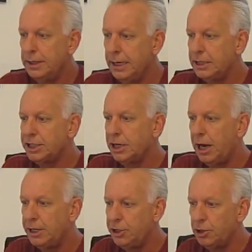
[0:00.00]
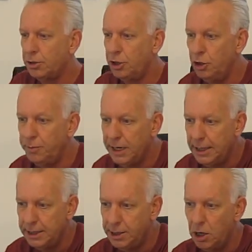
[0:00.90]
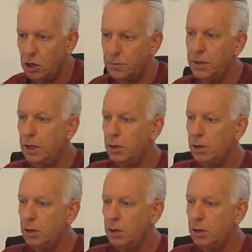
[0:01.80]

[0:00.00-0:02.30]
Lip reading: inside your humidity dome,